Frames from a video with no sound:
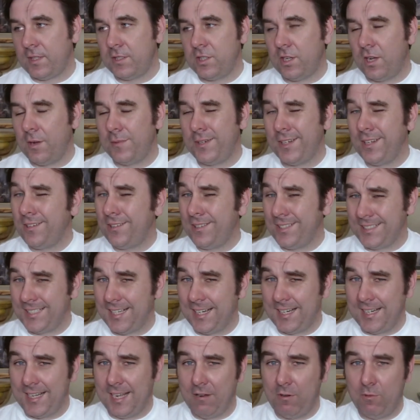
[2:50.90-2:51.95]
to, I don't know
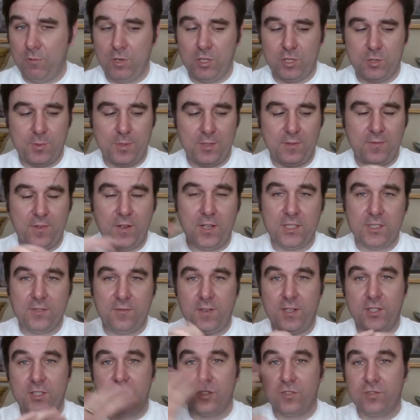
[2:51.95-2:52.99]
exactly how it works, but it fires a
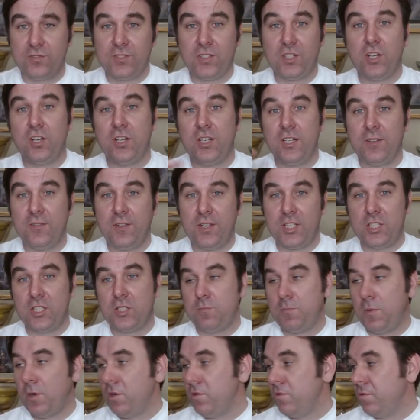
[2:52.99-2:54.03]
flash off to kind of
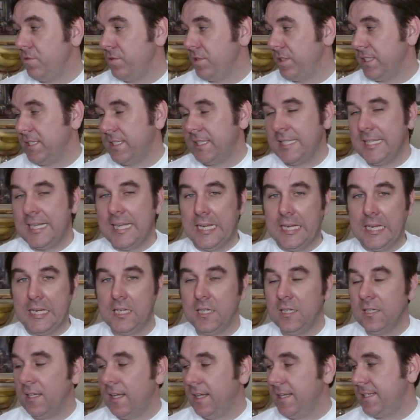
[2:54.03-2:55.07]
expose the
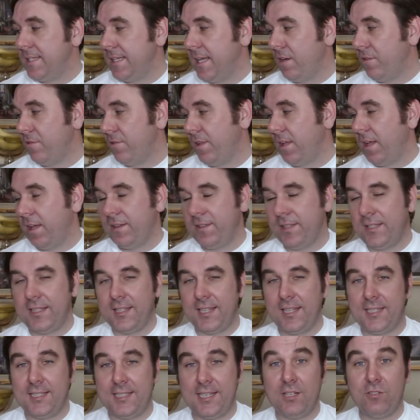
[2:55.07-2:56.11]
scene and tell that, I think it
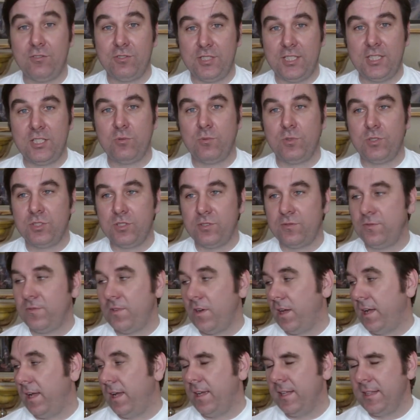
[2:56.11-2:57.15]
then tells this one to
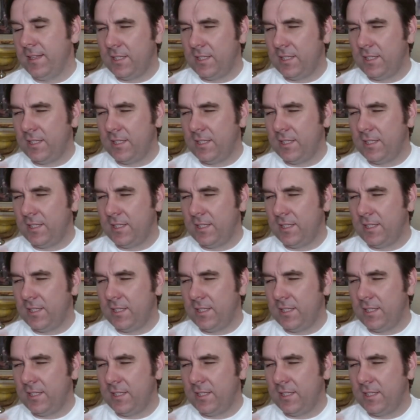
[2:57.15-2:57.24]
fire.